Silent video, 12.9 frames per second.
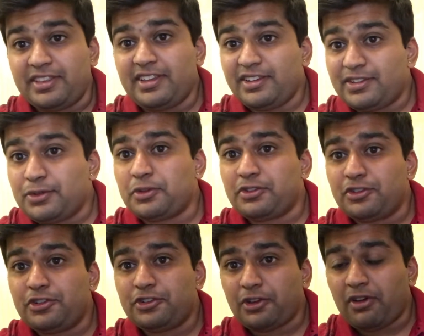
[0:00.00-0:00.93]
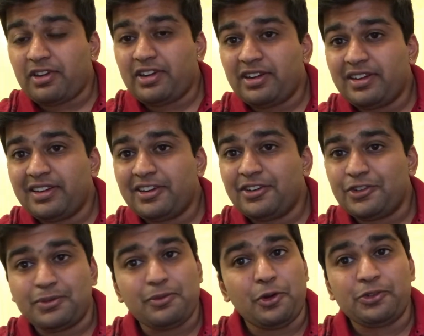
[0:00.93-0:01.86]
this was a shock
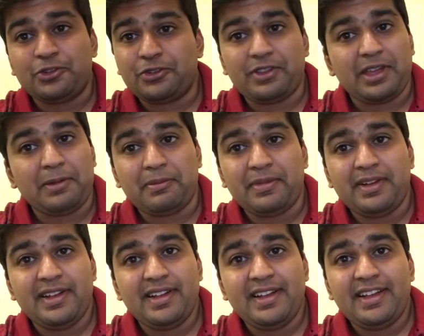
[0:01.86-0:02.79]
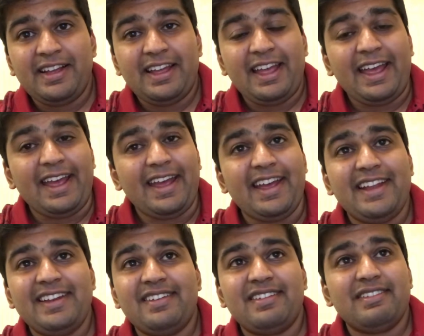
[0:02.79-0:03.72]
to most of them.
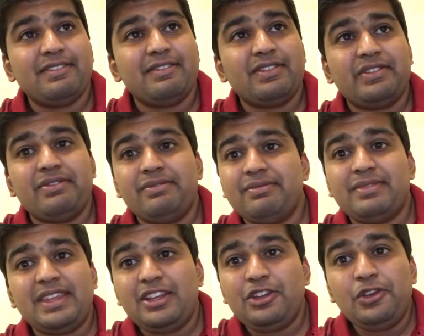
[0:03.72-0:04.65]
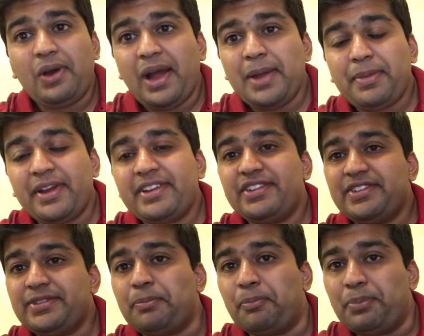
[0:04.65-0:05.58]
And the new iPad
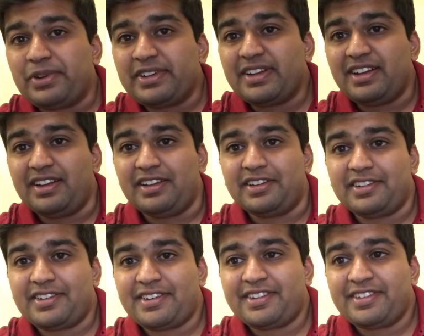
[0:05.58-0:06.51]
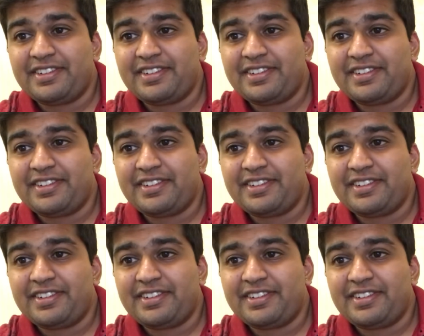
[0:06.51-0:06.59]
is brilliant.